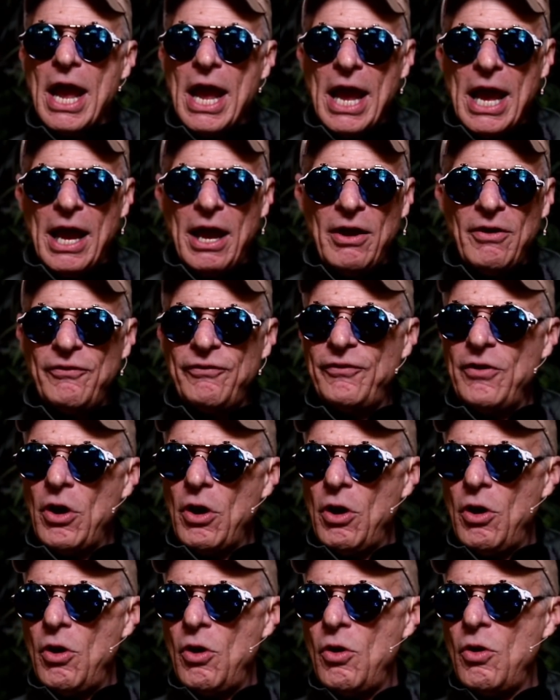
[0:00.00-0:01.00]
F
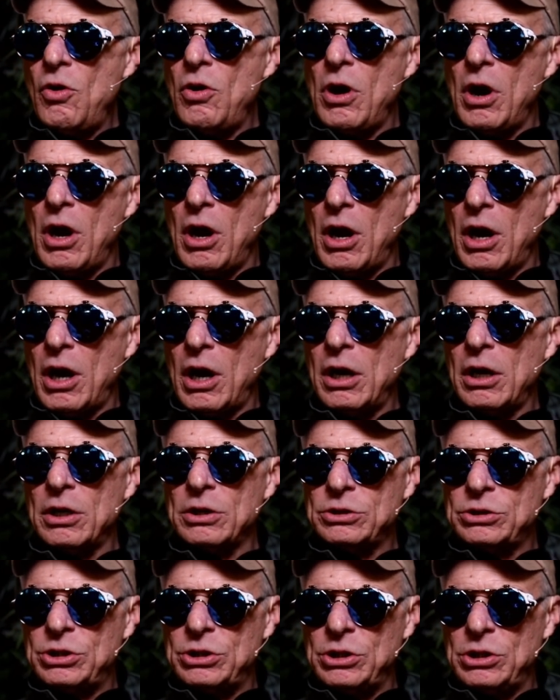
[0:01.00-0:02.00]
O R
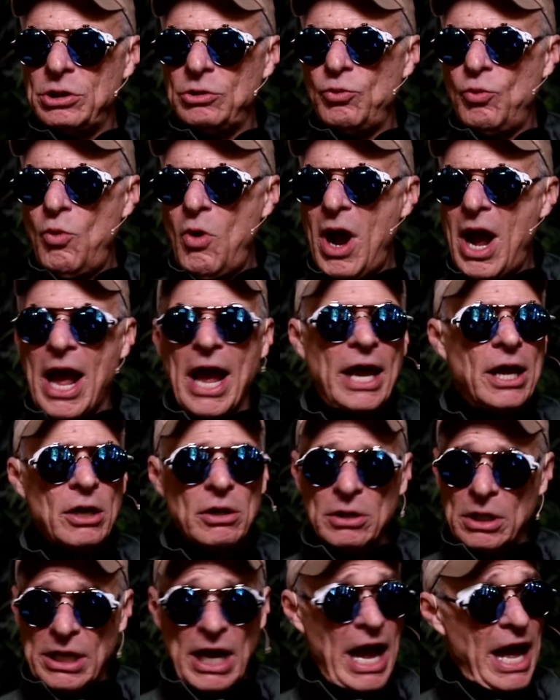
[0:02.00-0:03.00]
T Y.
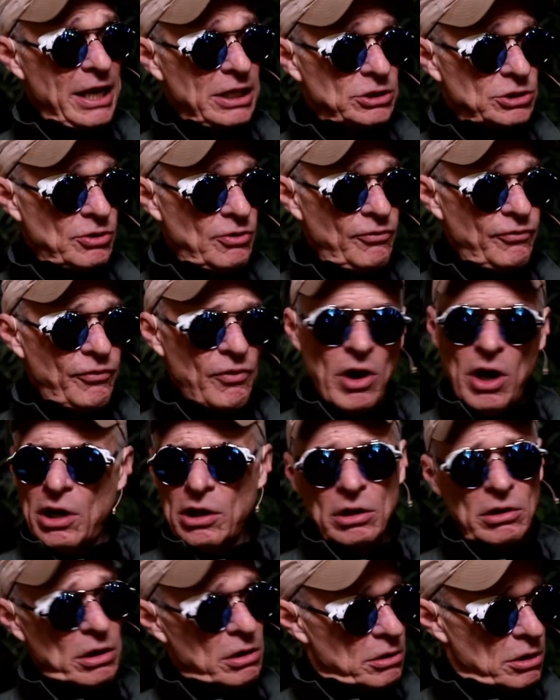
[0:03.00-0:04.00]
Got it so
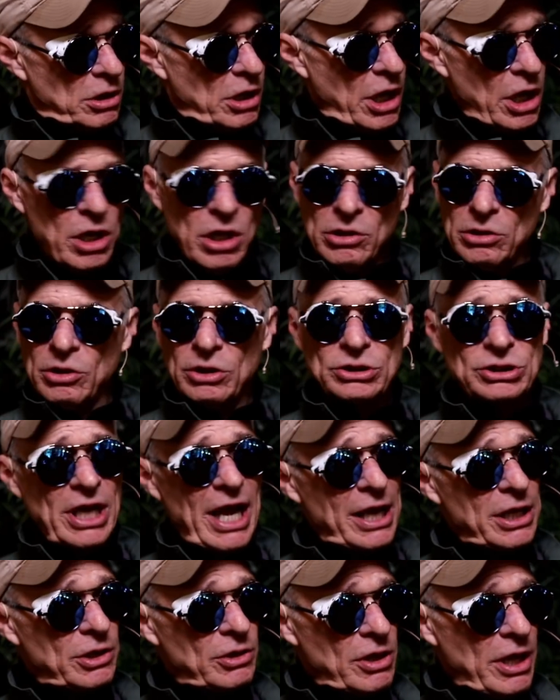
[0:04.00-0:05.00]
far? Okay. Looks
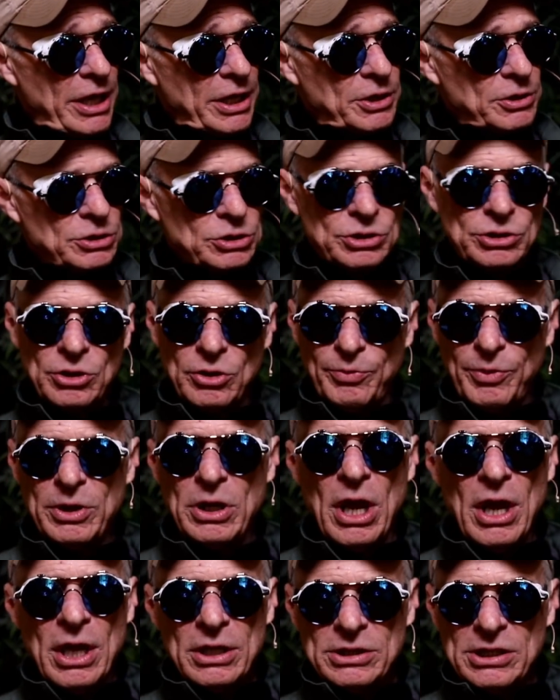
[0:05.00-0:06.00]
at you like you're stupid.
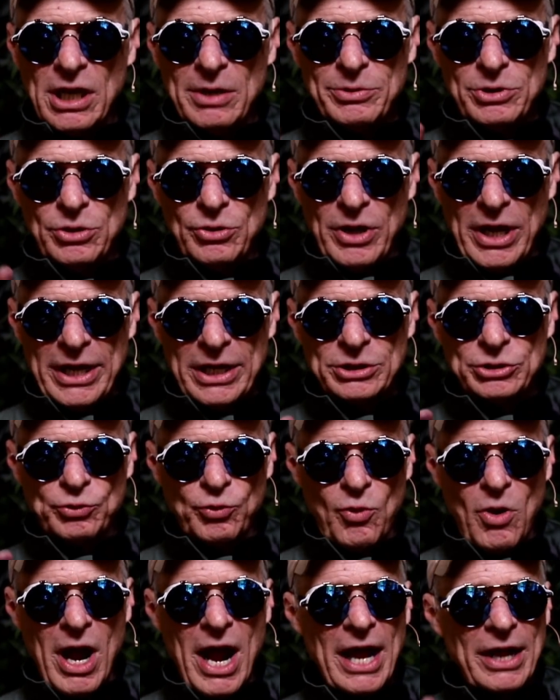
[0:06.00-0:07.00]
W H
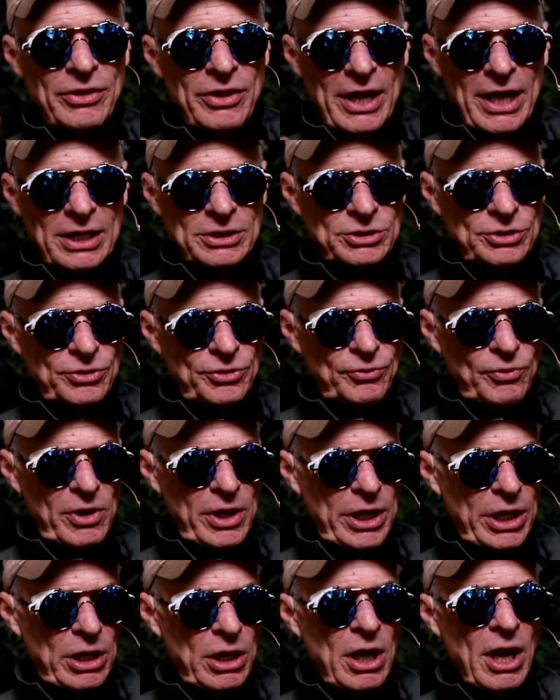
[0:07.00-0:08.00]
Y, that's
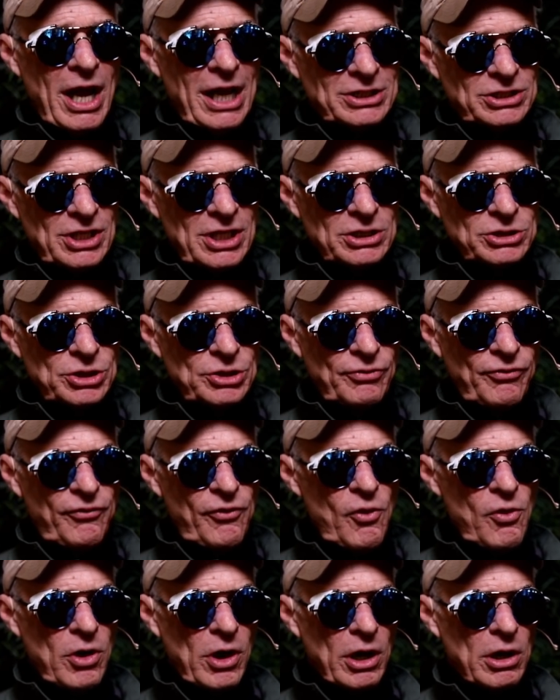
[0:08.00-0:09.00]
three. I sent you
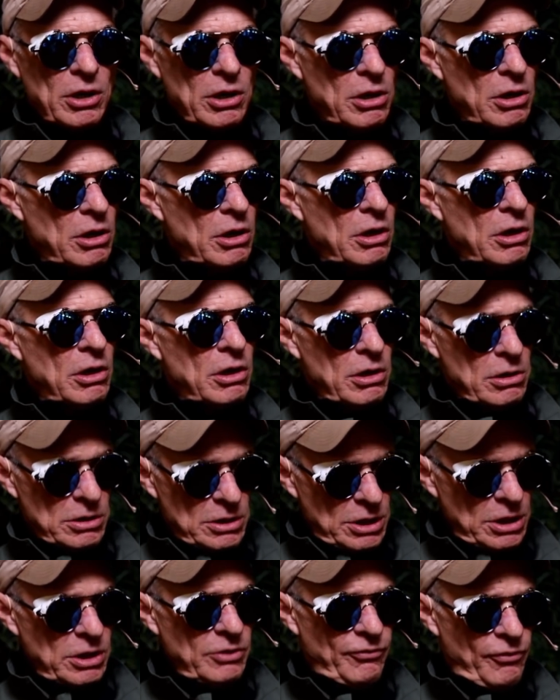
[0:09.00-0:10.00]
four.
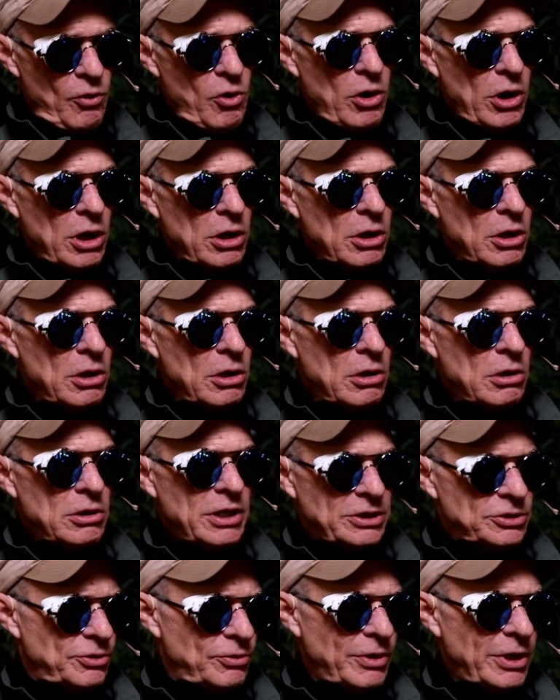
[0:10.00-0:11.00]
T4.
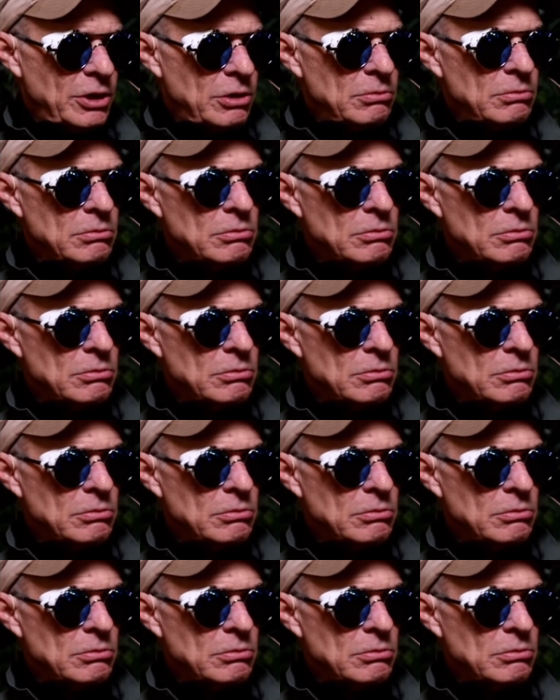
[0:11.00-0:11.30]
That's three.